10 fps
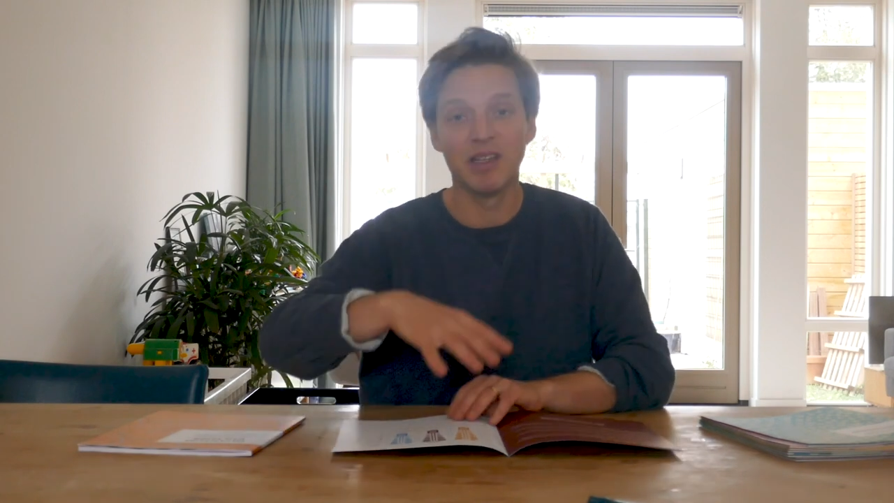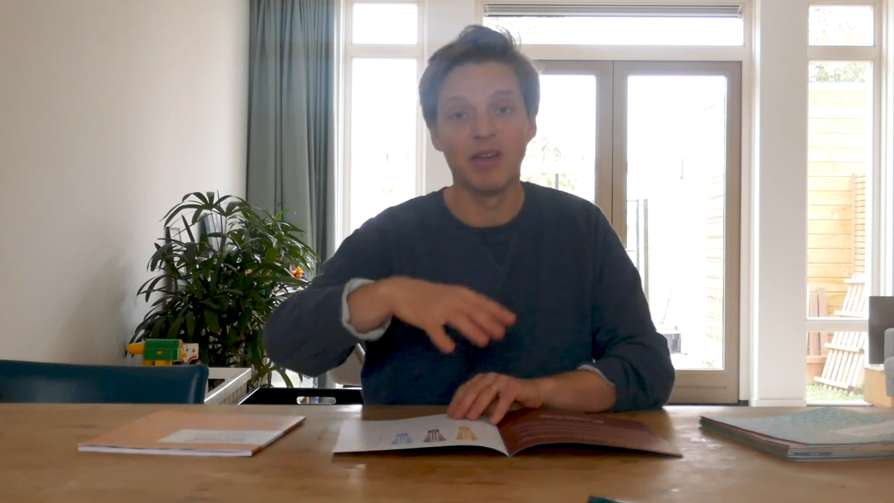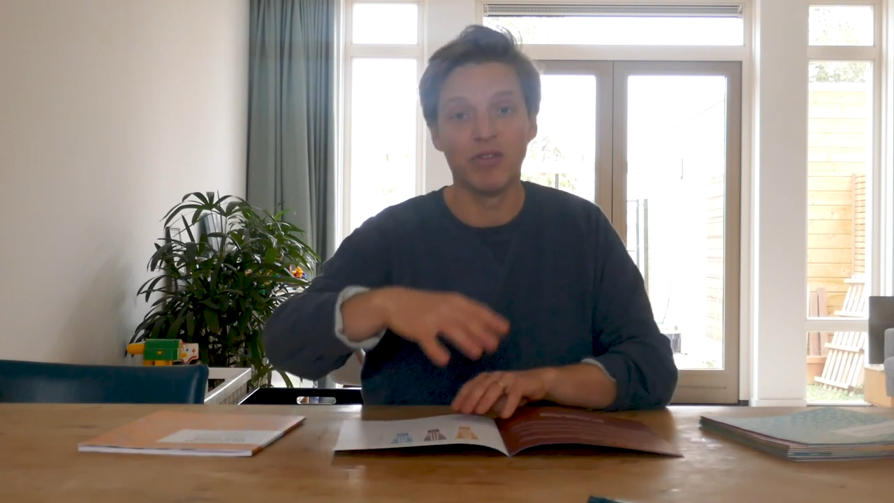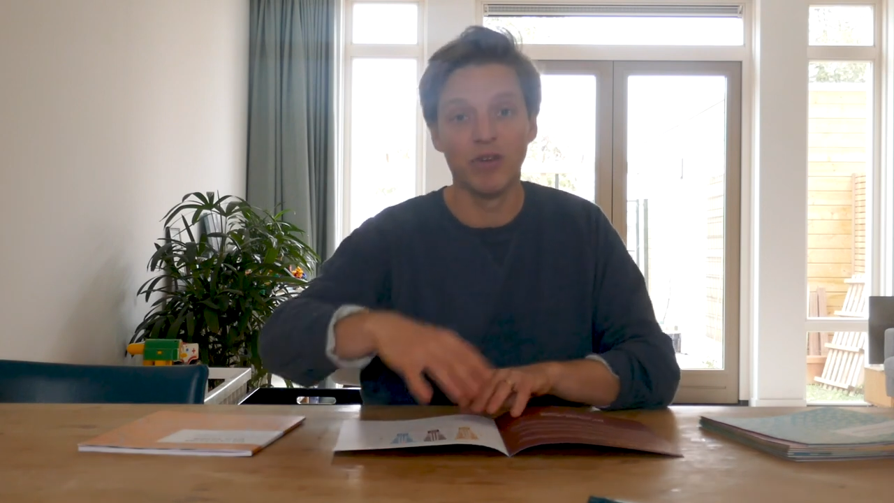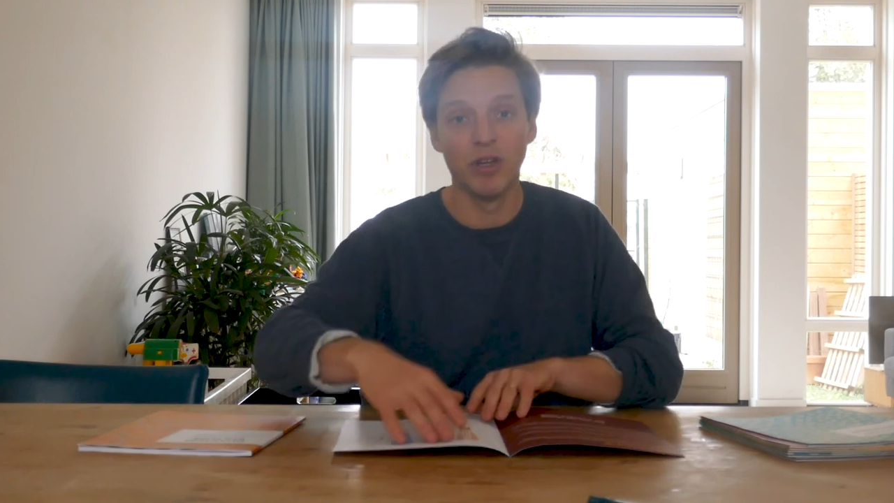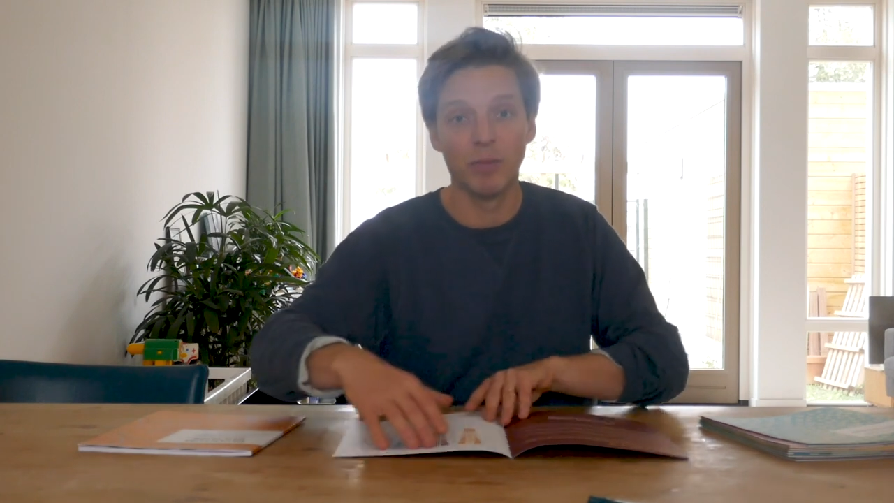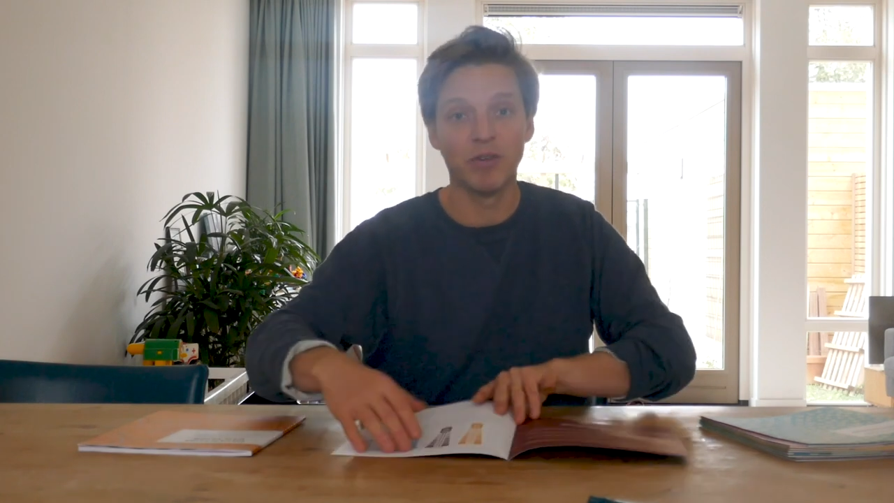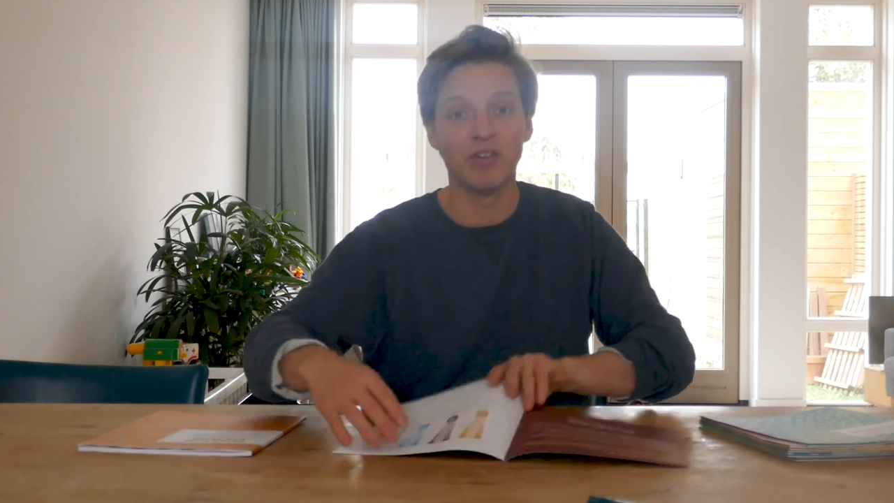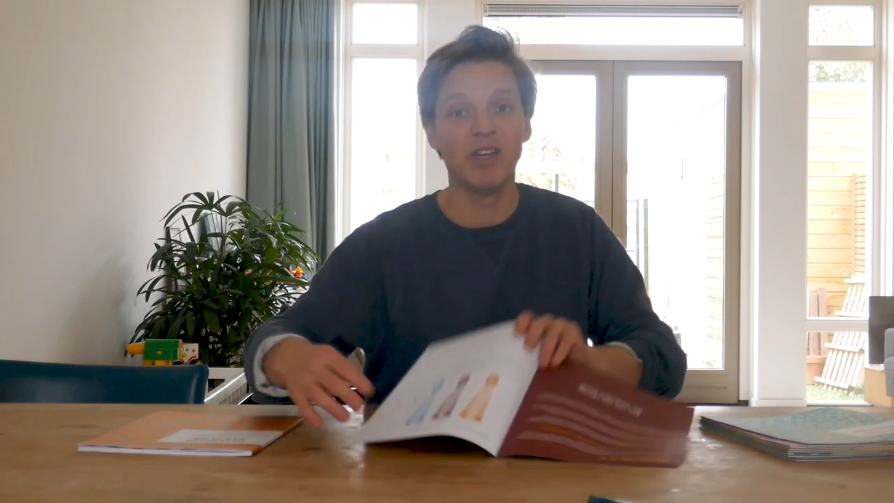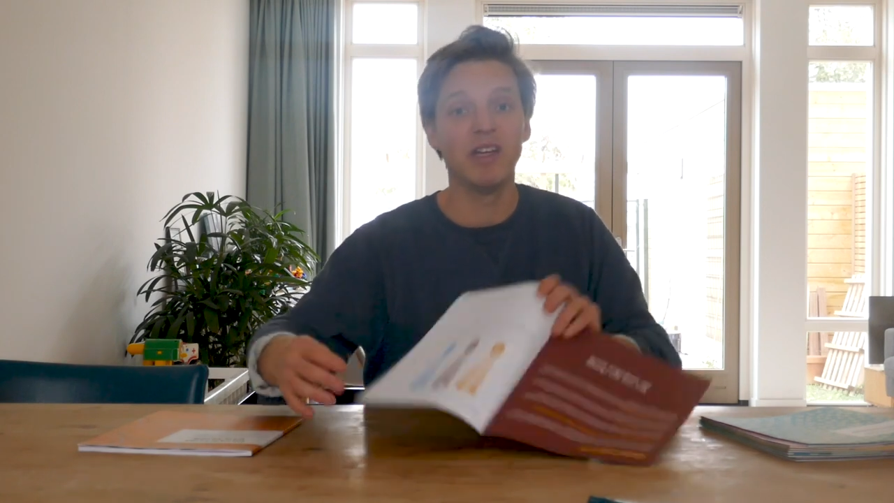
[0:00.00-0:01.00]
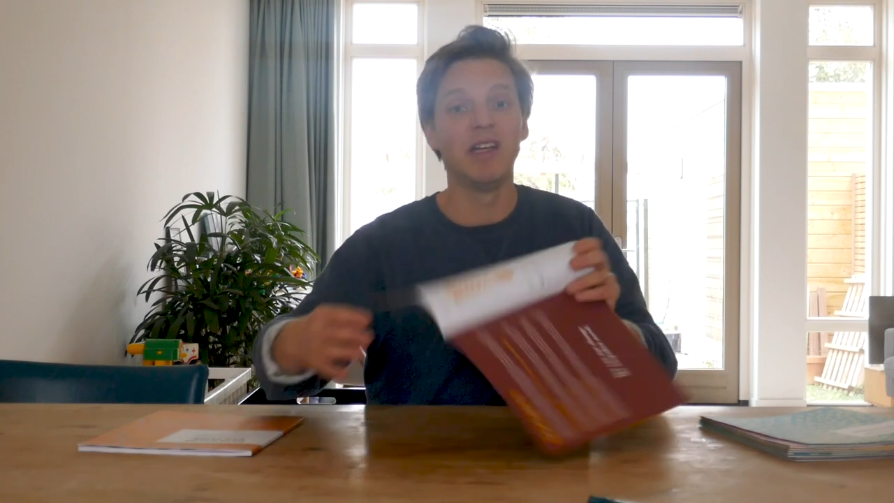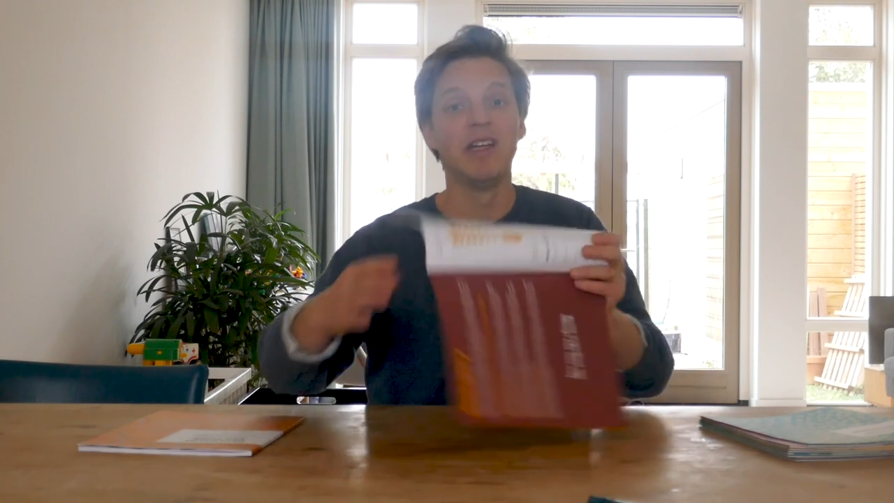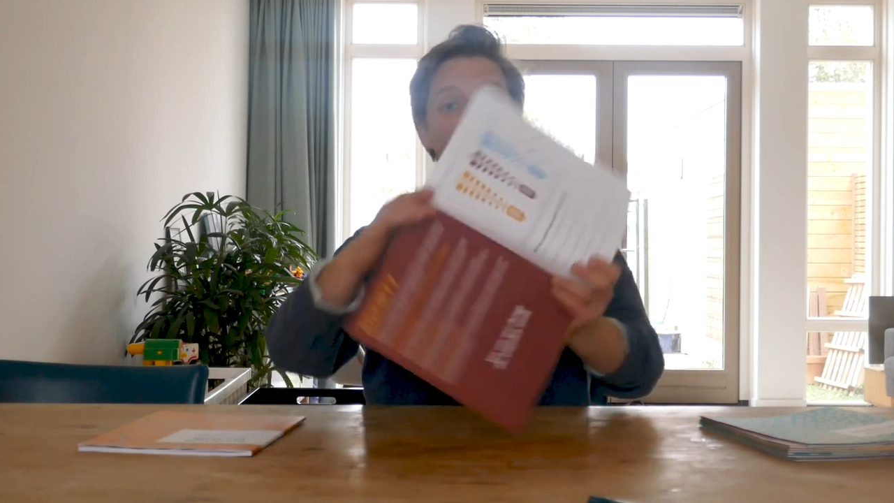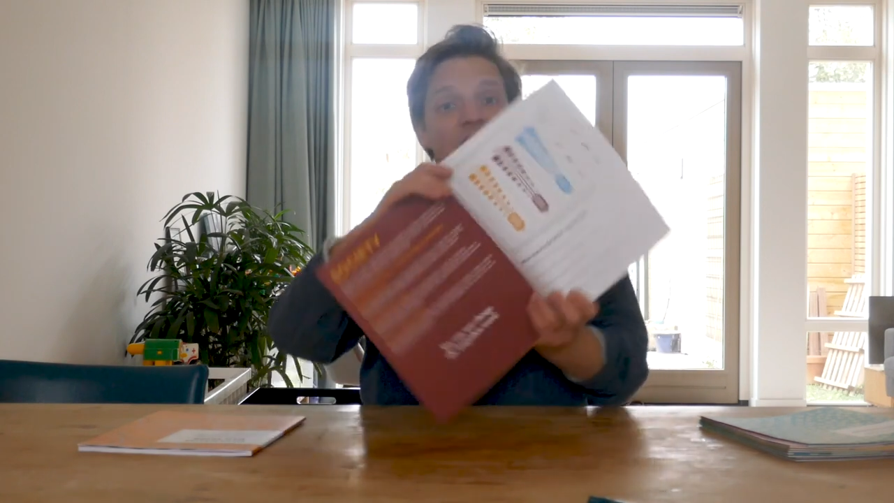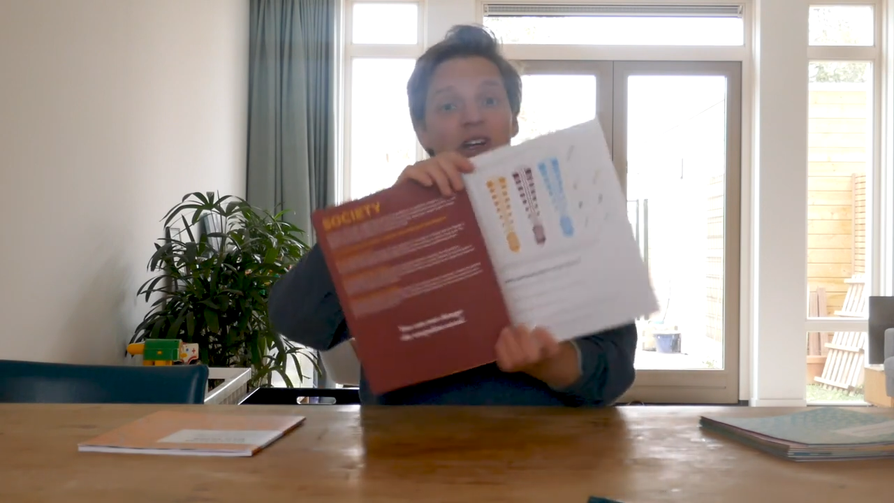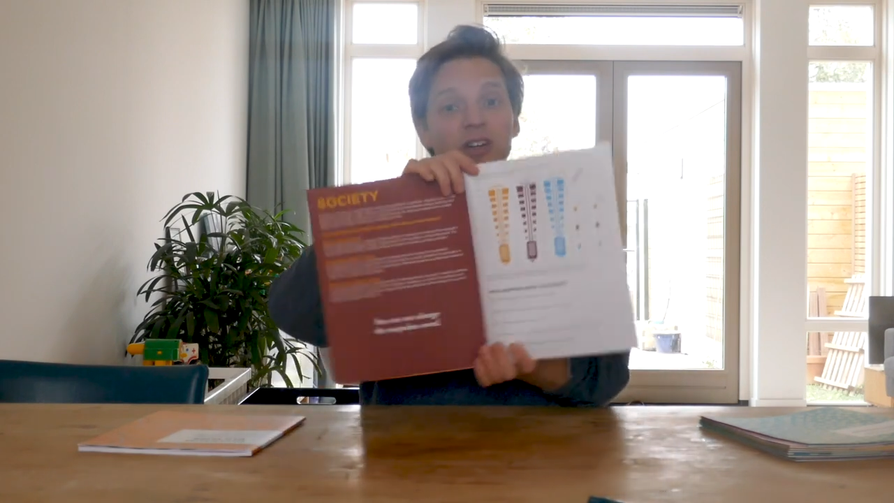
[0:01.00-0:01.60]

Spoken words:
It gives you the opportunity